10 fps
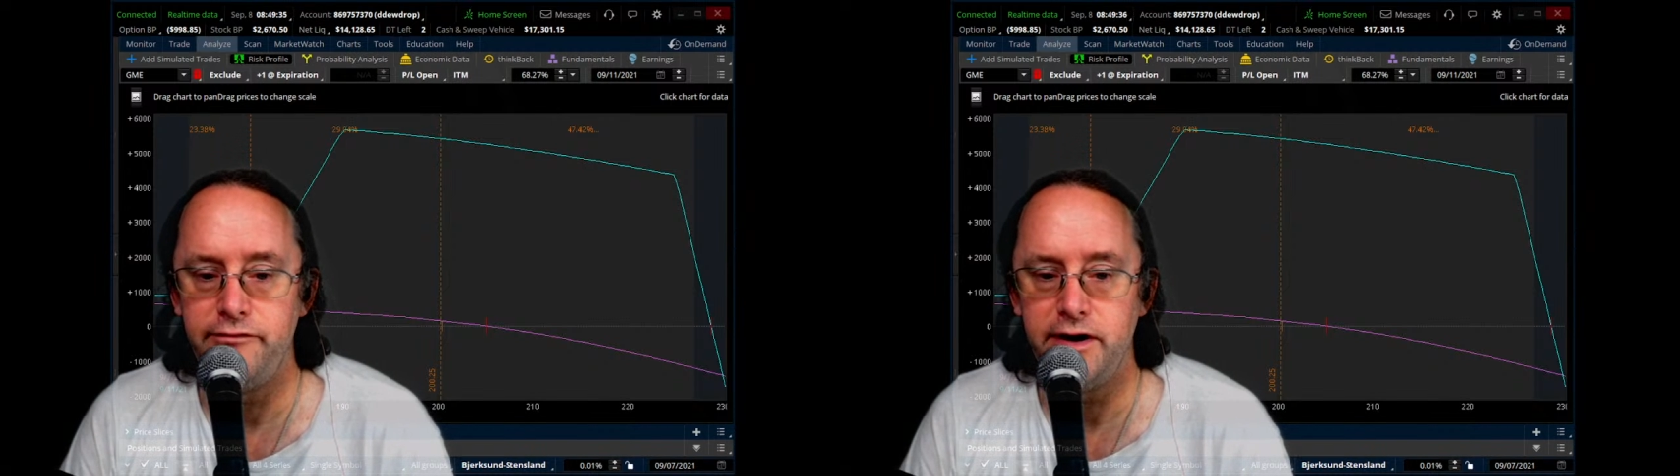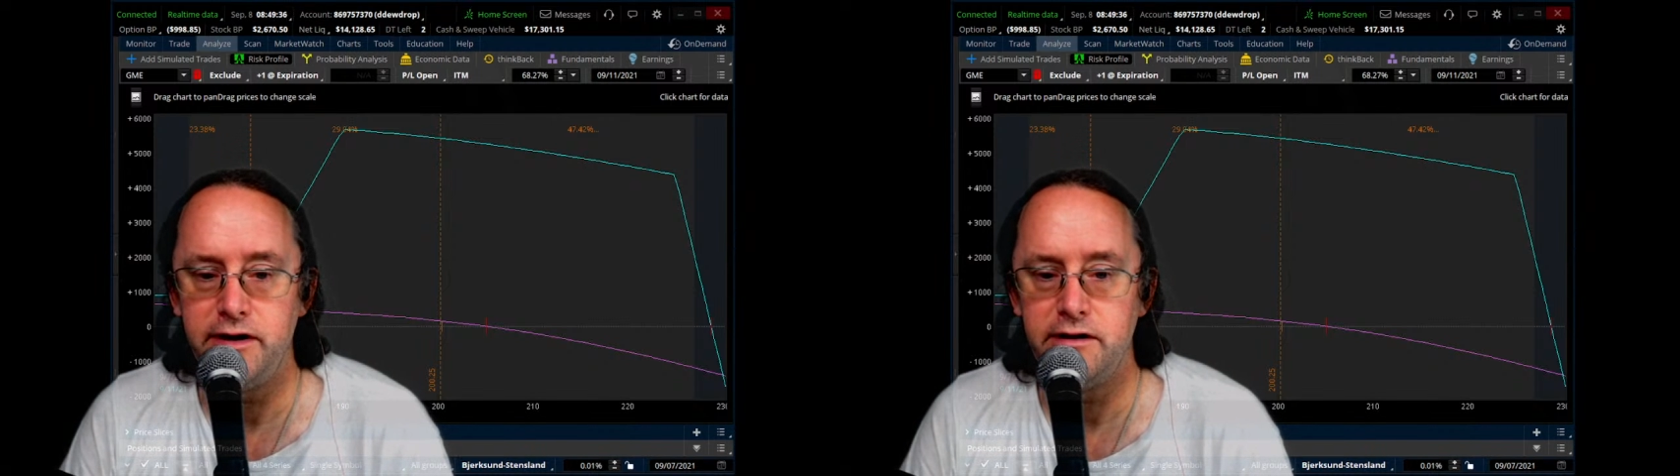
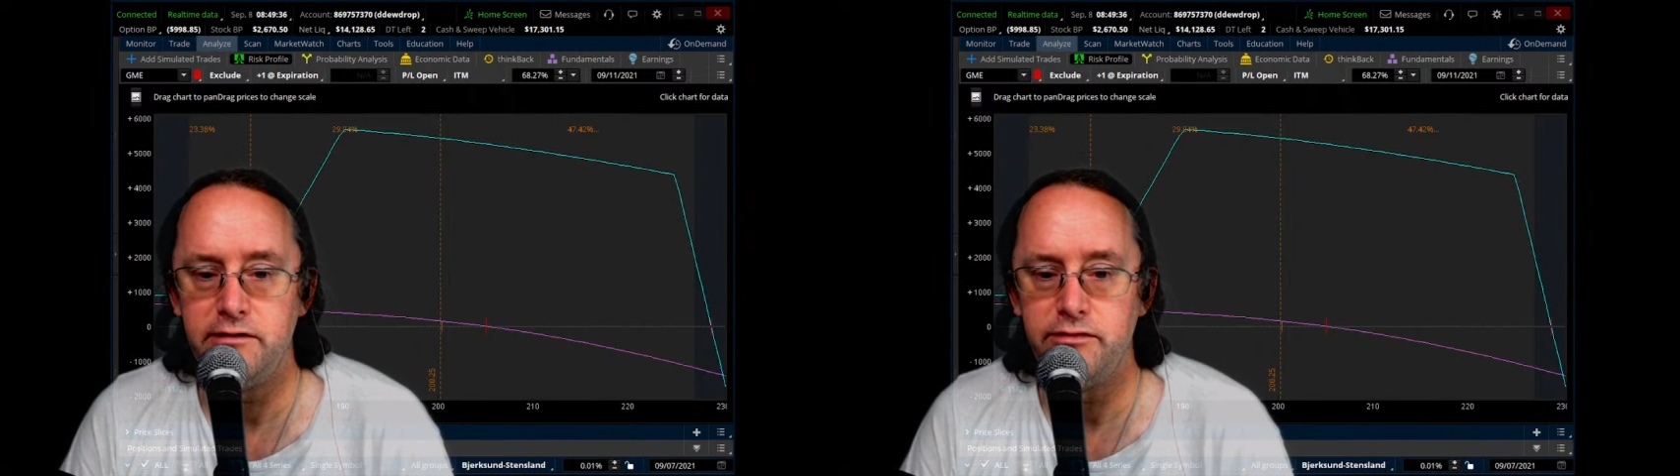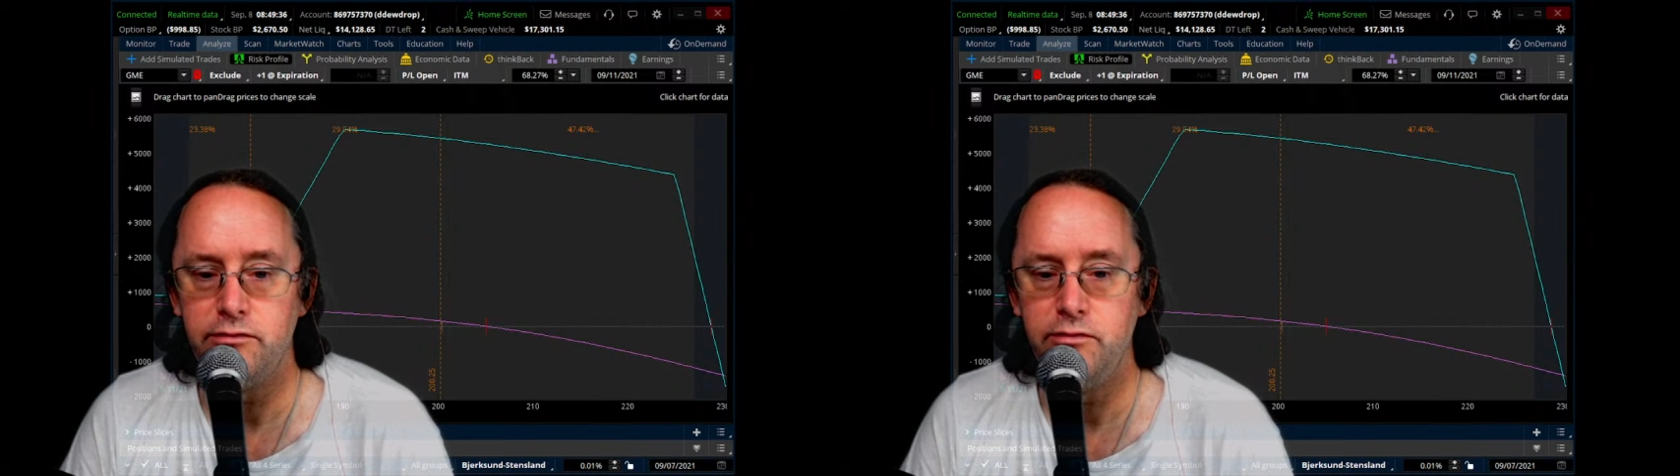if I get
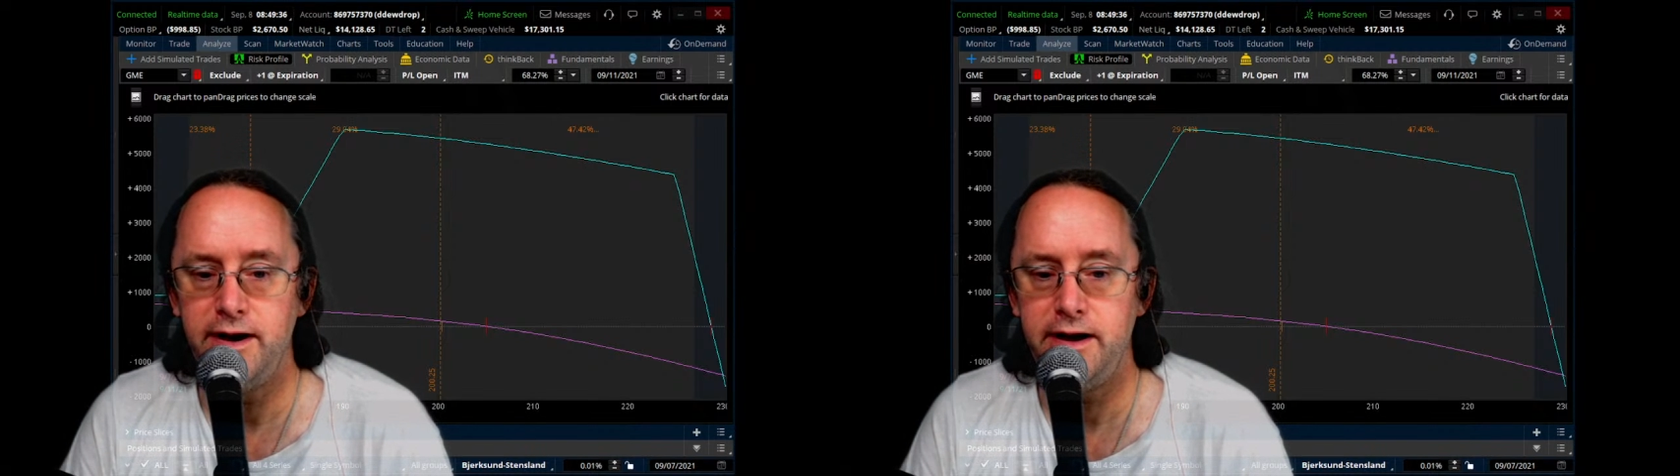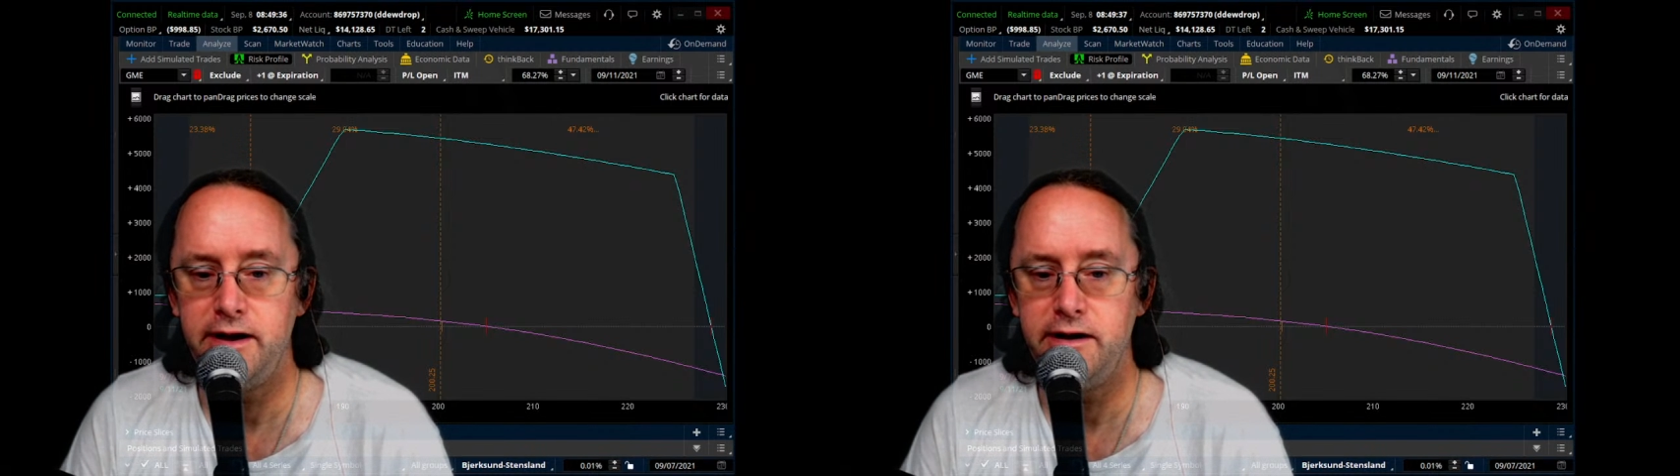out of the
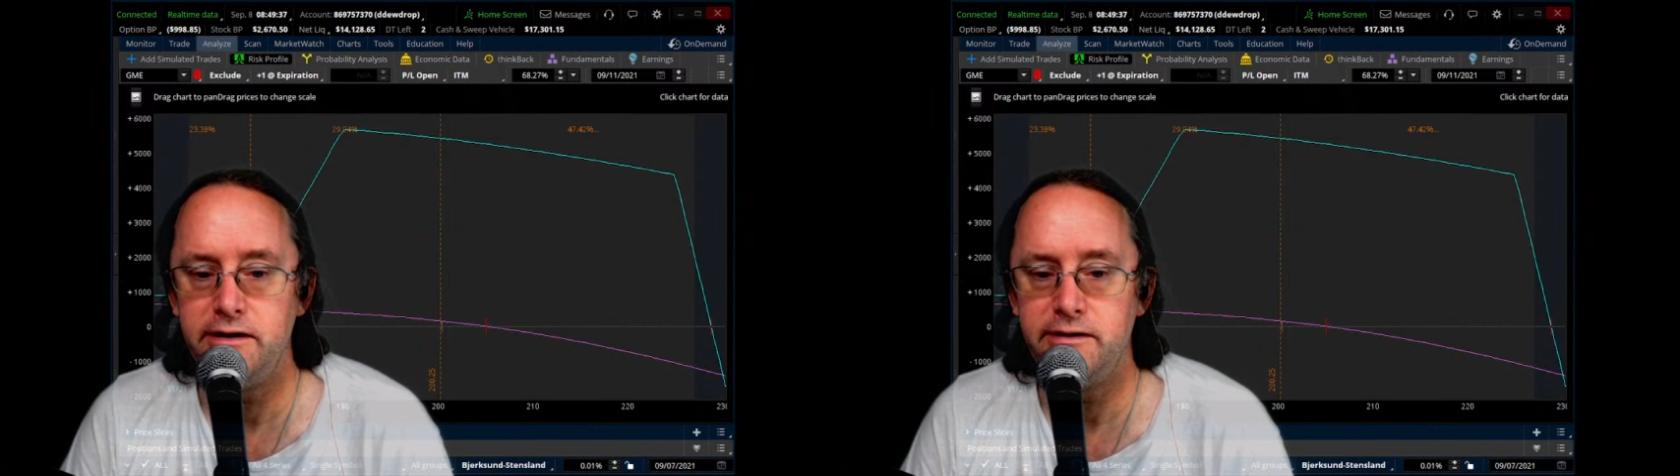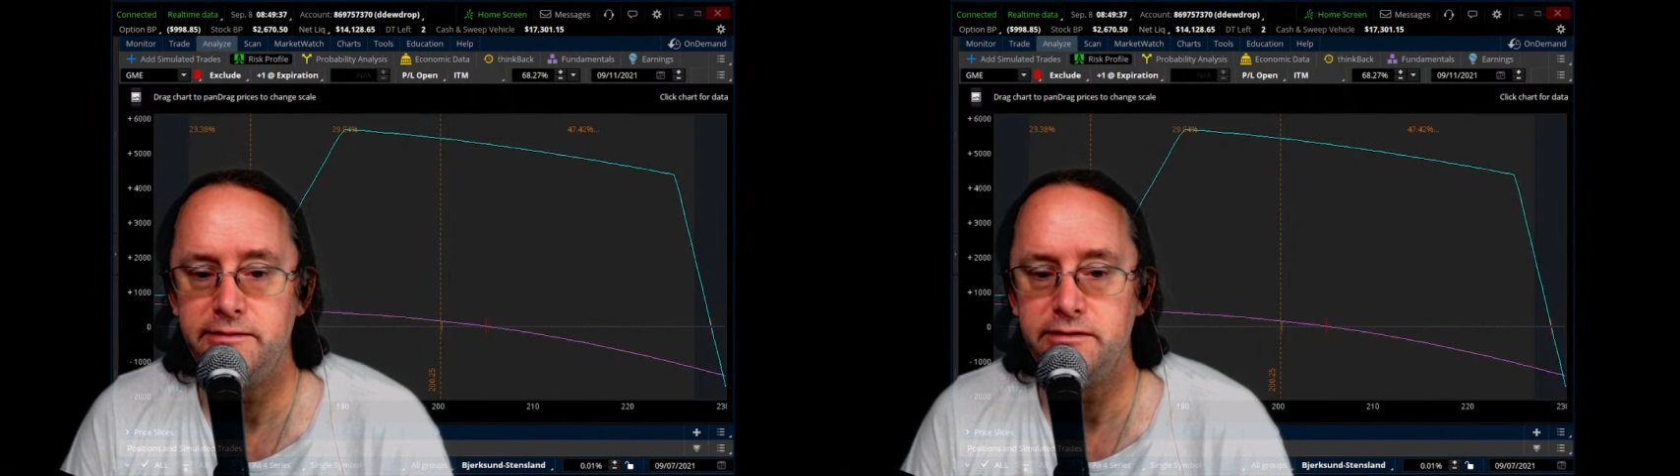
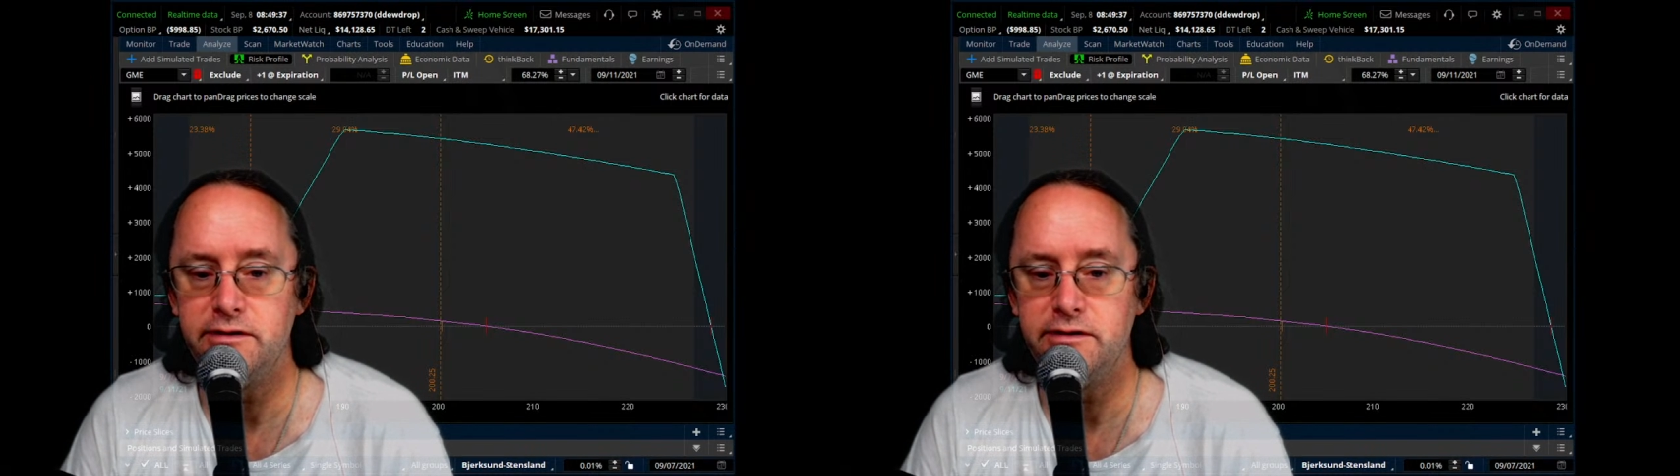way,